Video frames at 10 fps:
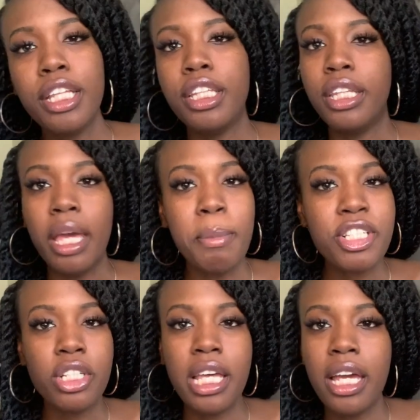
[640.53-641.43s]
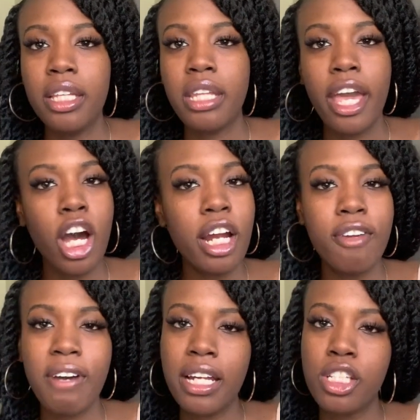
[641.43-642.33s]
They mentioned that they are
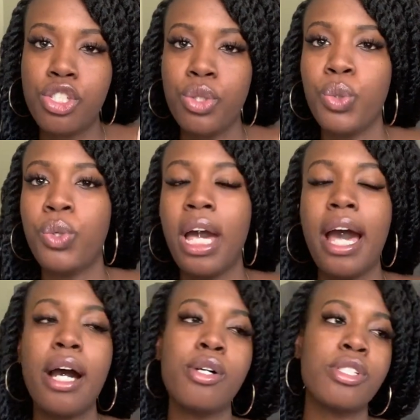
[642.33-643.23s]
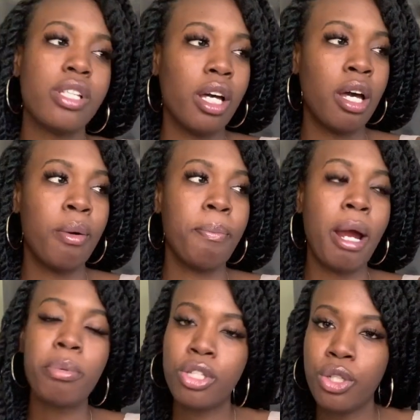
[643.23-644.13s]
invited to Kyle's uh,
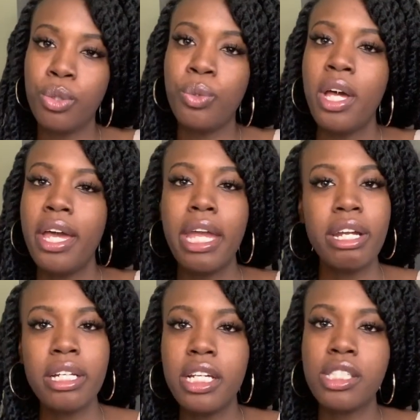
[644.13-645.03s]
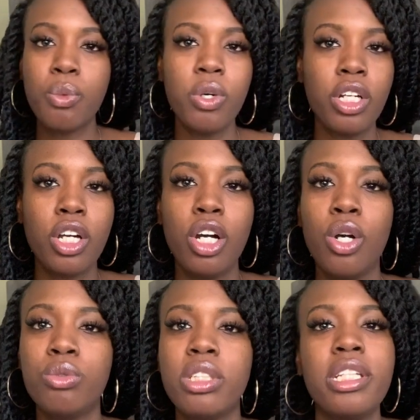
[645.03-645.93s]
barbecue. Aaron doesn't want to
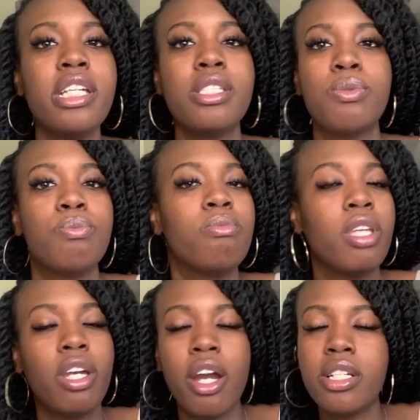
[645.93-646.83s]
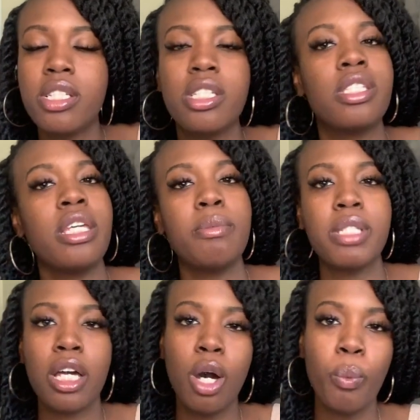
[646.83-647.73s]
go. Denise encourages him
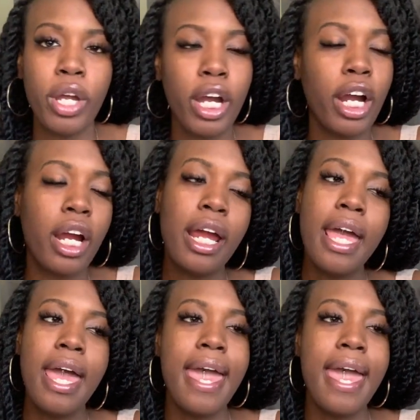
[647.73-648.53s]
to come with her.